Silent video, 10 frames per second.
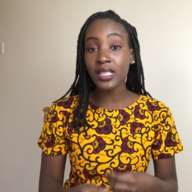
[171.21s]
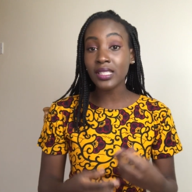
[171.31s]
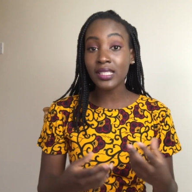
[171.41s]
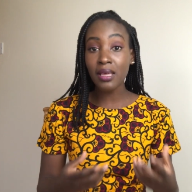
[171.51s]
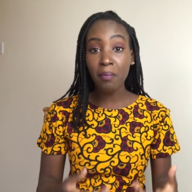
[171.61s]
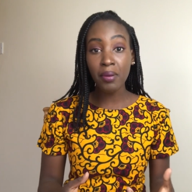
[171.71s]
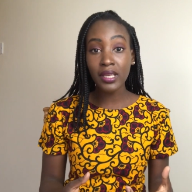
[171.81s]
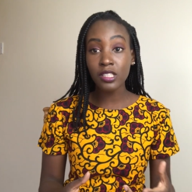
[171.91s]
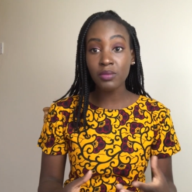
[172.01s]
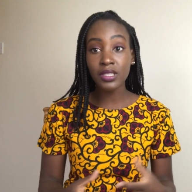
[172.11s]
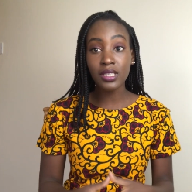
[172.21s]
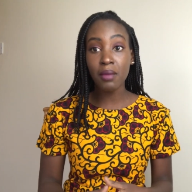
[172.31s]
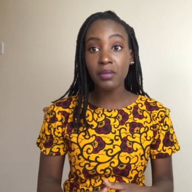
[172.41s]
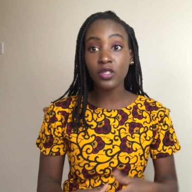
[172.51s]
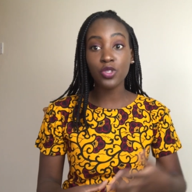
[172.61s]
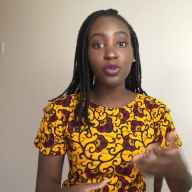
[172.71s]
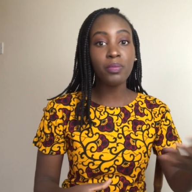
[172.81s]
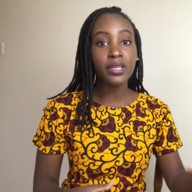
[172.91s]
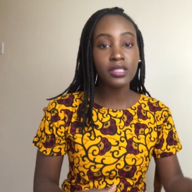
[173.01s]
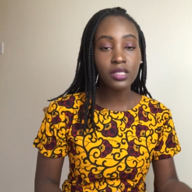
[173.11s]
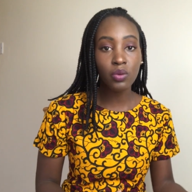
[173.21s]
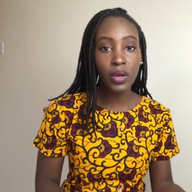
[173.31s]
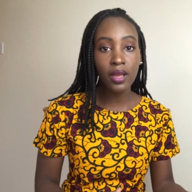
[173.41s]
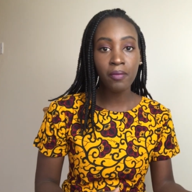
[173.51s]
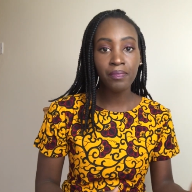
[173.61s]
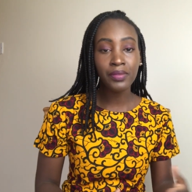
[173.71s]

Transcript: And some placements can be 2 buses away.